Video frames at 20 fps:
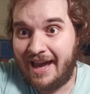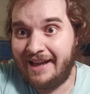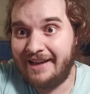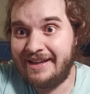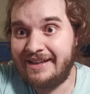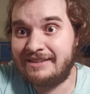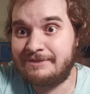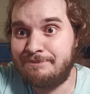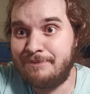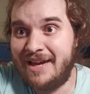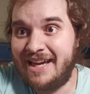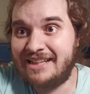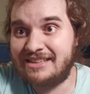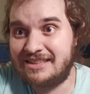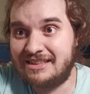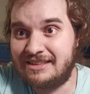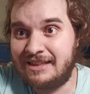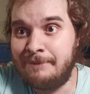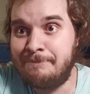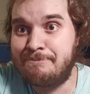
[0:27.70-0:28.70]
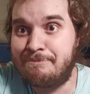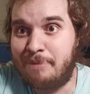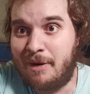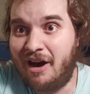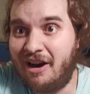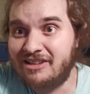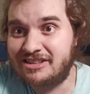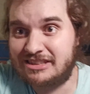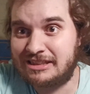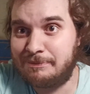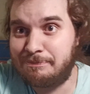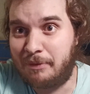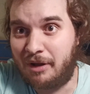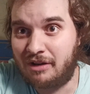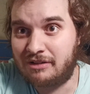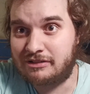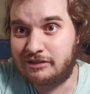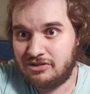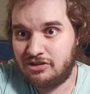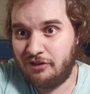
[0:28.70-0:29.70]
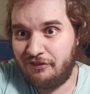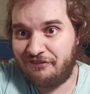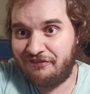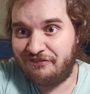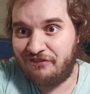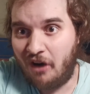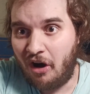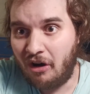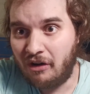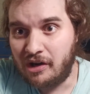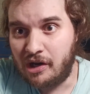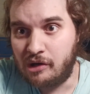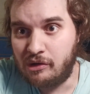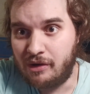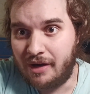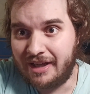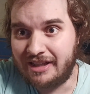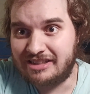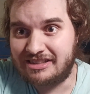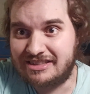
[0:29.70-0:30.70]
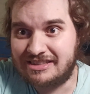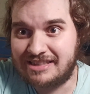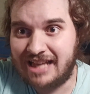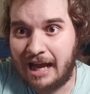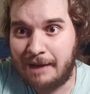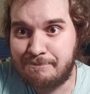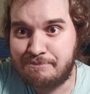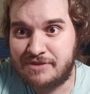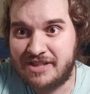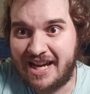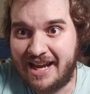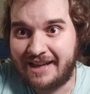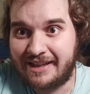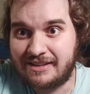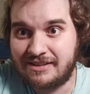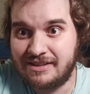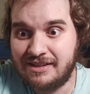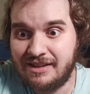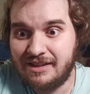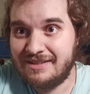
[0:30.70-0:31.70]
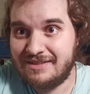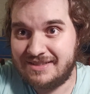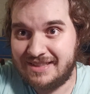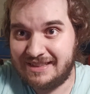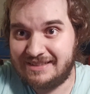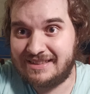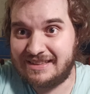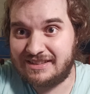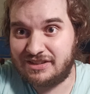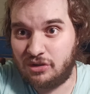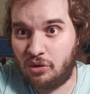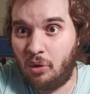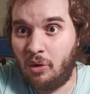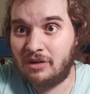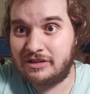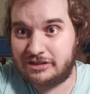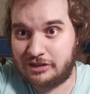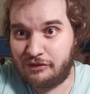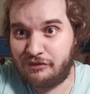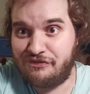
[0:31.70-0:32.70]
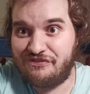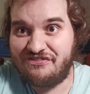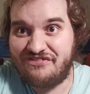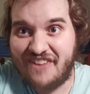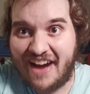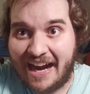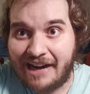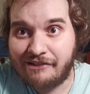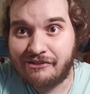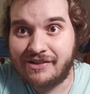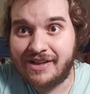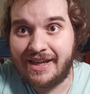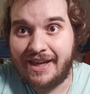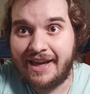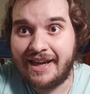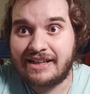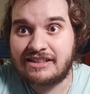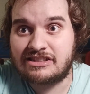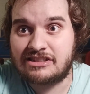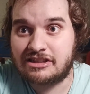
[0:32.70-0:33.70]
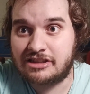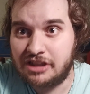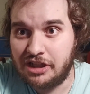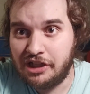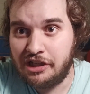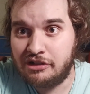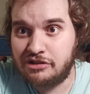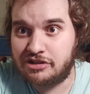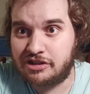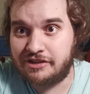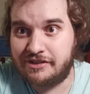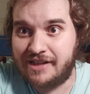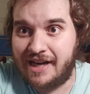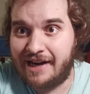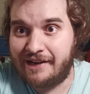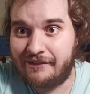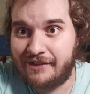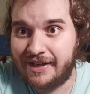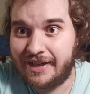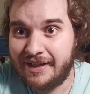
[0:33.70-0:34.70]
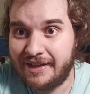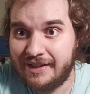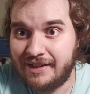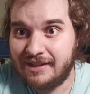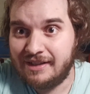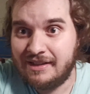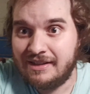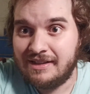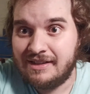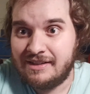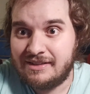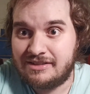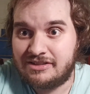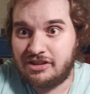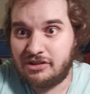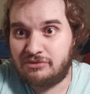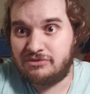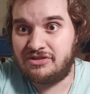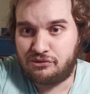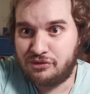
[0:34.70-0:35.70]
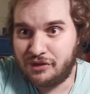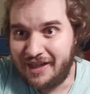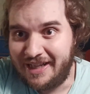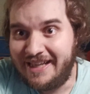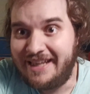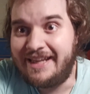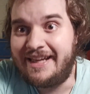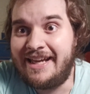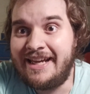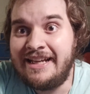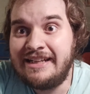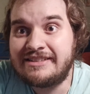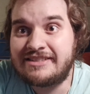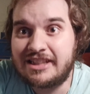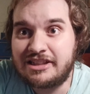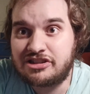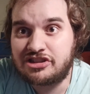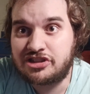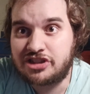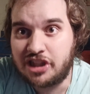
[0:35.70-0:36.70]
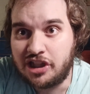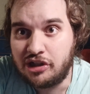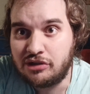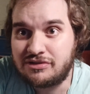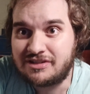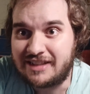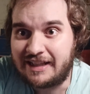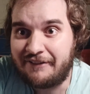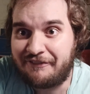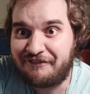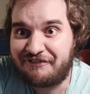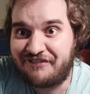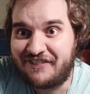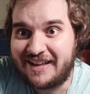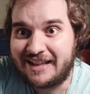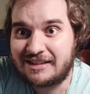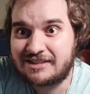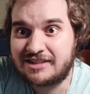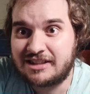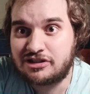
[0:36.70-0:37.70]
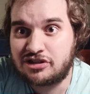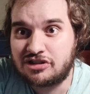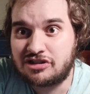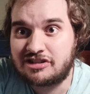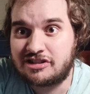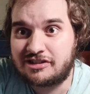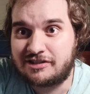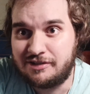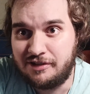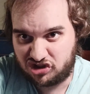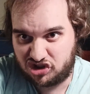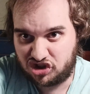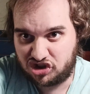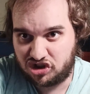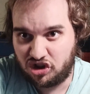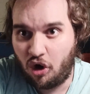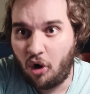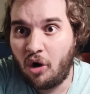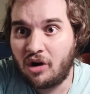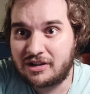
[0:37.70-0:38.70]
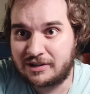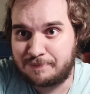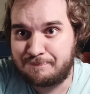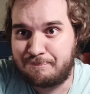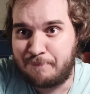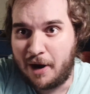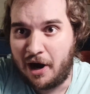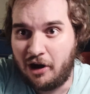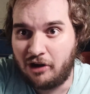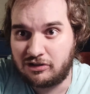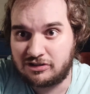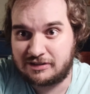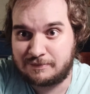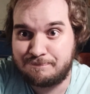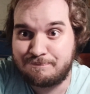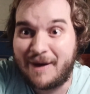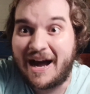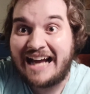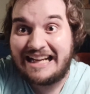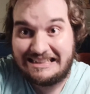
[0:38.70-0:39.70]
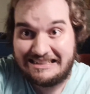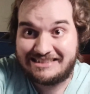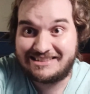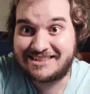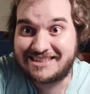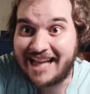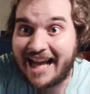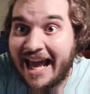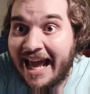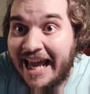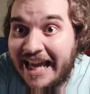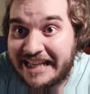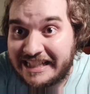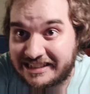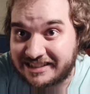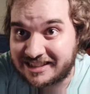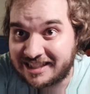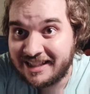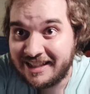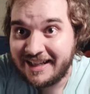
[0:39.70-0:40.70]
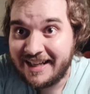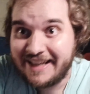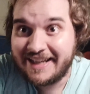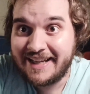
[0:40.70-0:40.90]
and it makes it impossible to follow a subject. This is also very exclusionary. So reintroduce a filter to sort posts by date.